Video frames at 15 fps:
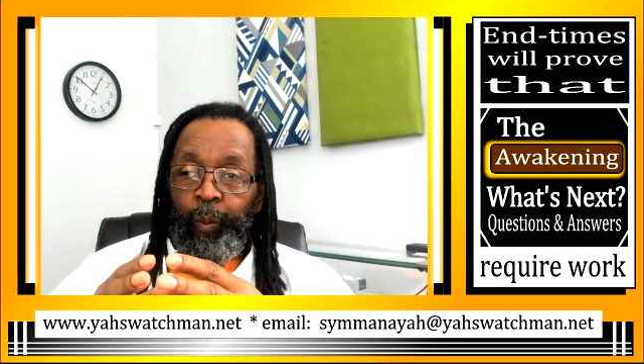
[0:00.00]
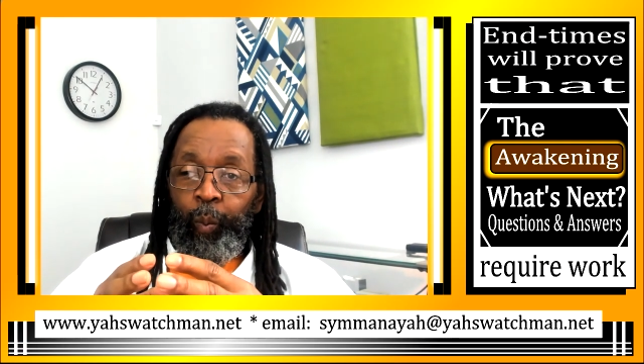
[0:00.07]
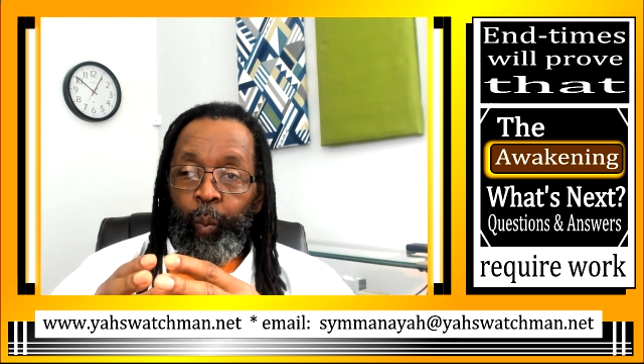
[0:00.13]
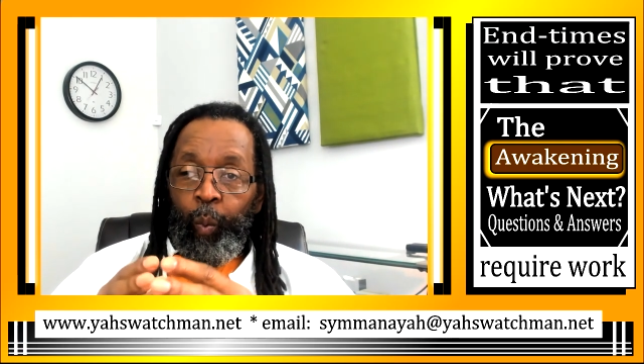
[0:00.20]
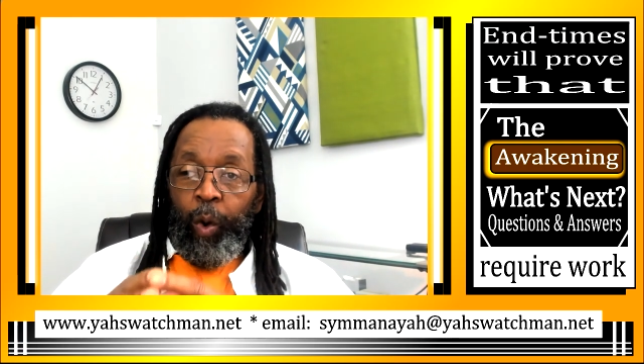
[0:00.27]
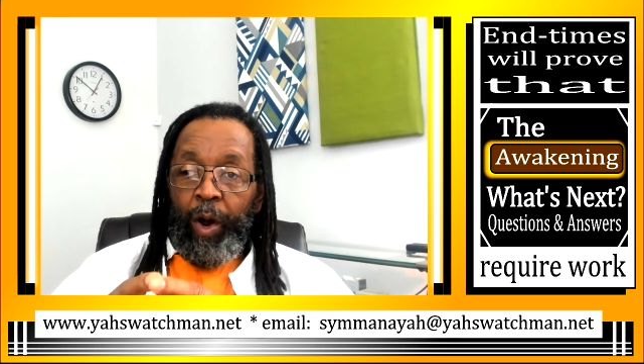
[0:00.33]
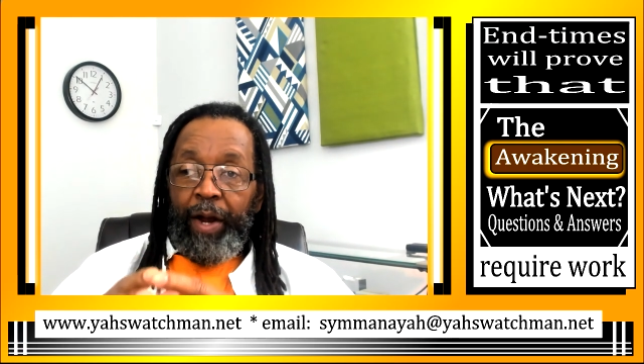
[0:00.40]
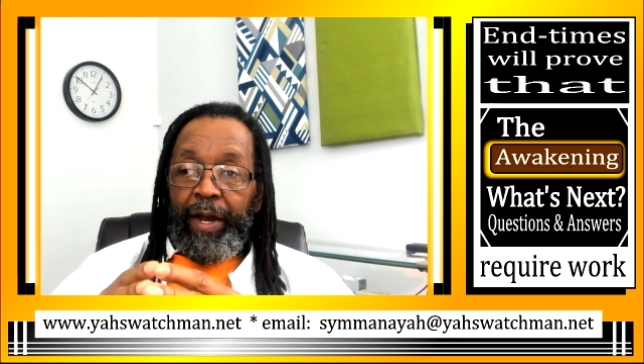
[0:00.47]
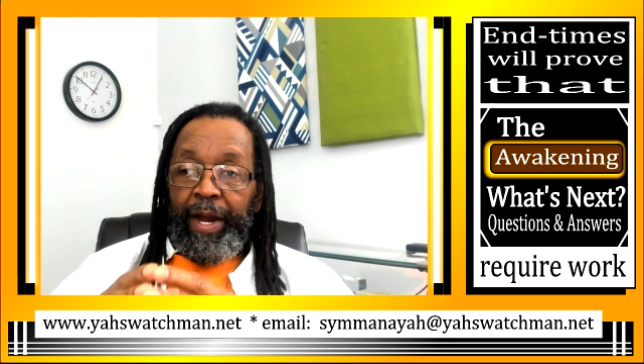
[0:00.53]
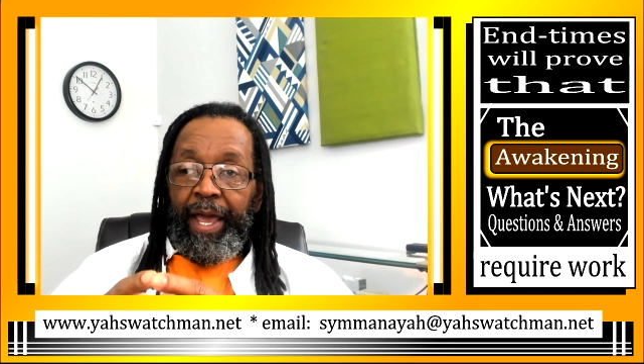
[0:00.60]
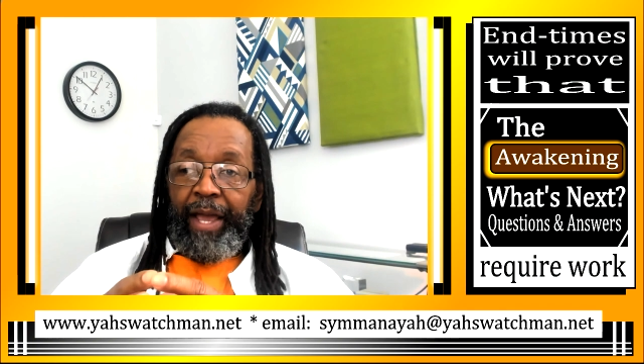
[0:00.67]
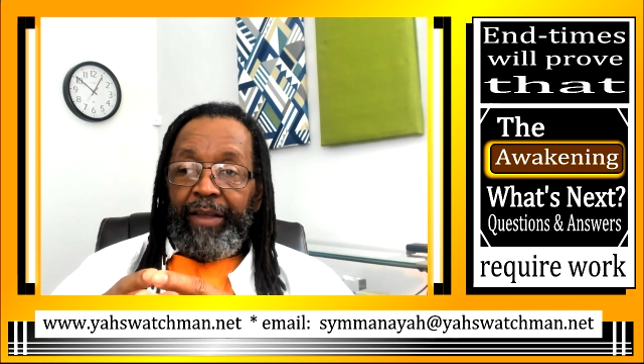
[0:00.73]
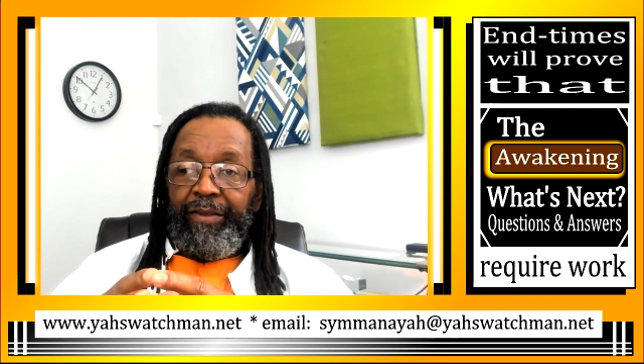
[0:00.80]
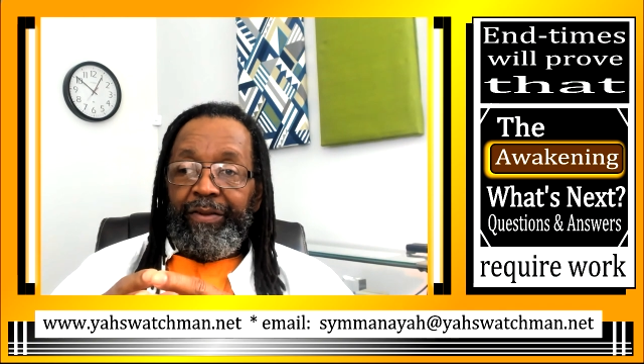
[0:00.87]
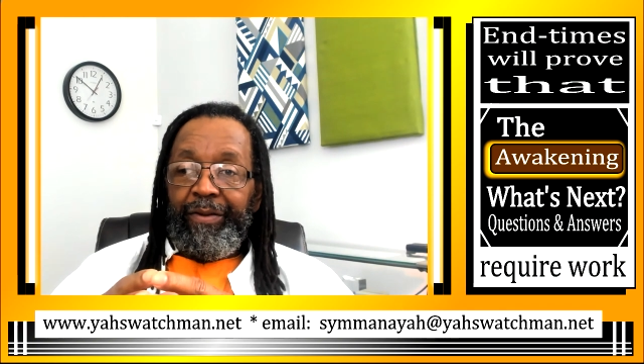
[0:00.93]
What
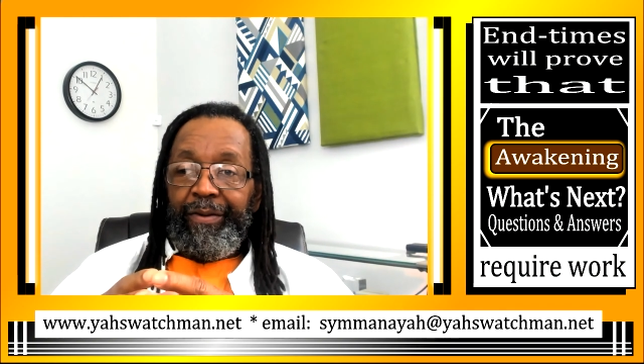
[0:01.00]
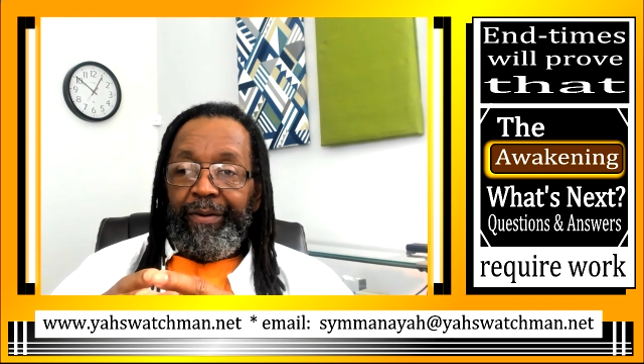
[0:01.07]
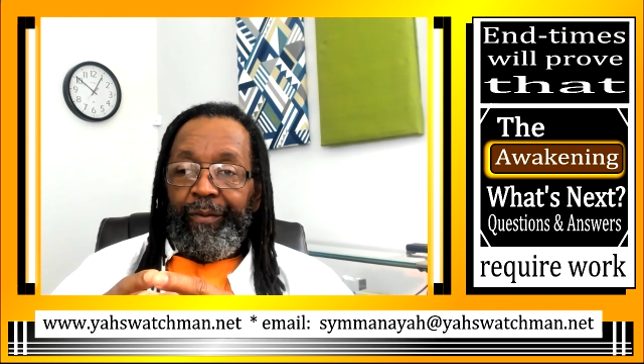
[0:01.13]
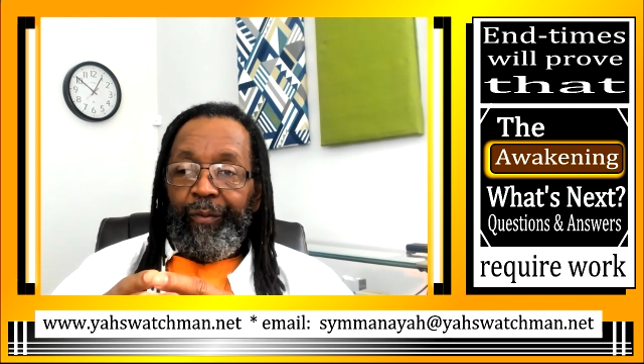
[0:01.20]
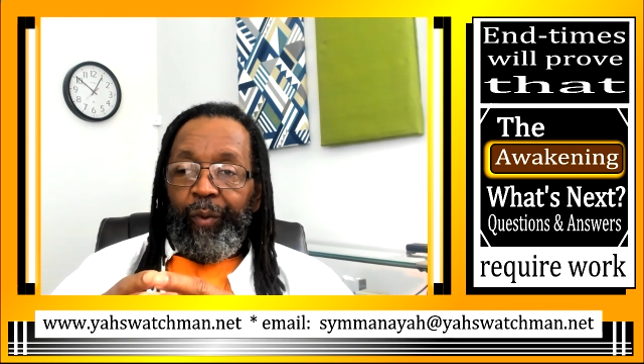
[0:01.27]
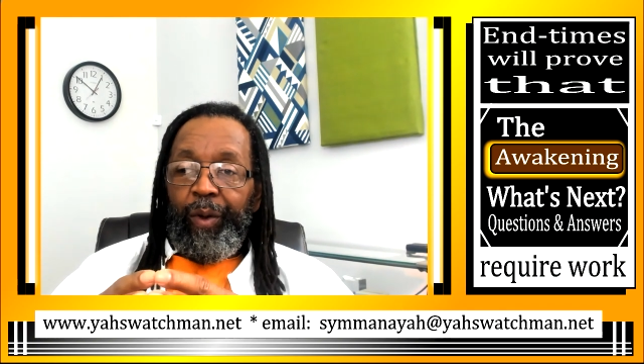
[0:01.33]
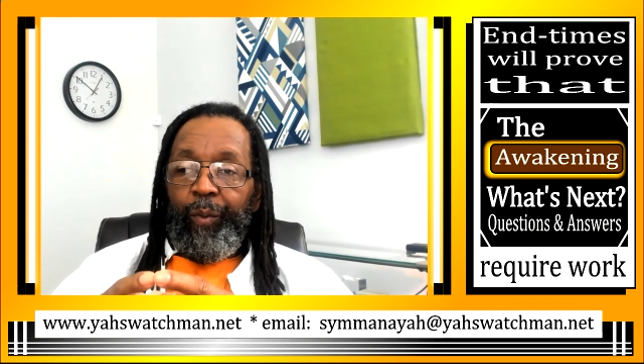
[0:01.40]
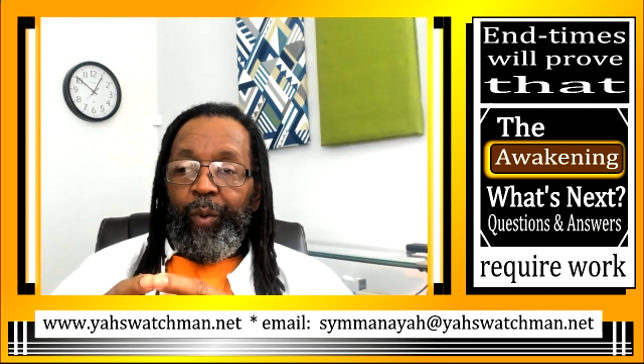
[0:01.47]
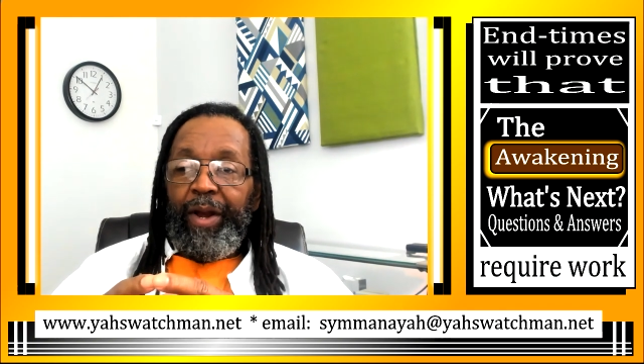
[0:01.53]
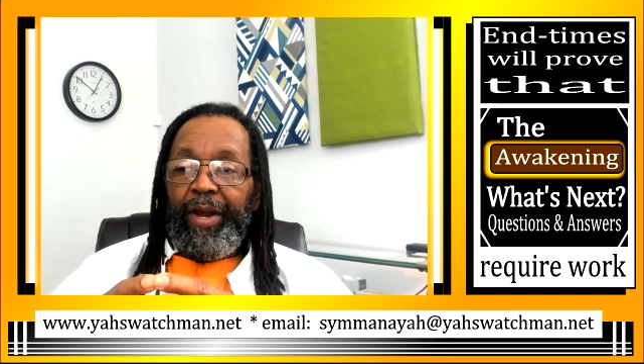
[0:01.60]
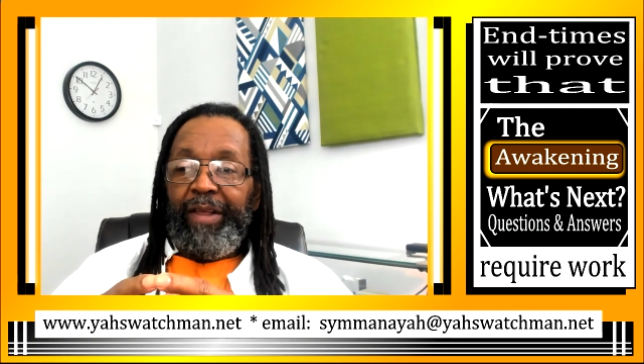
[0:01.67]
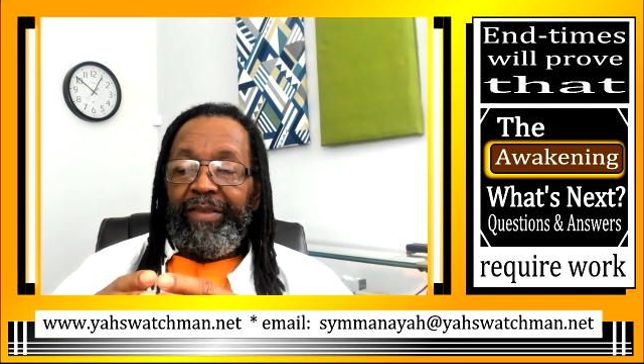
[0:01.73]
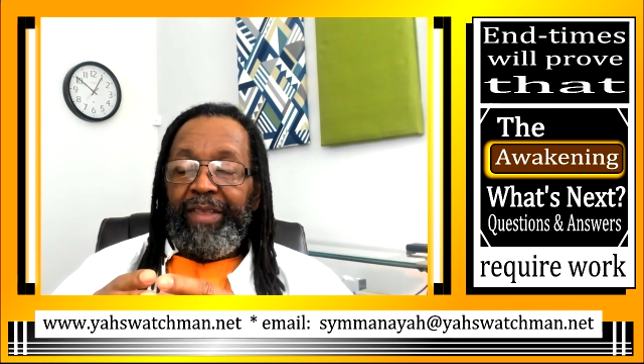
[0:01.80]
next? We witness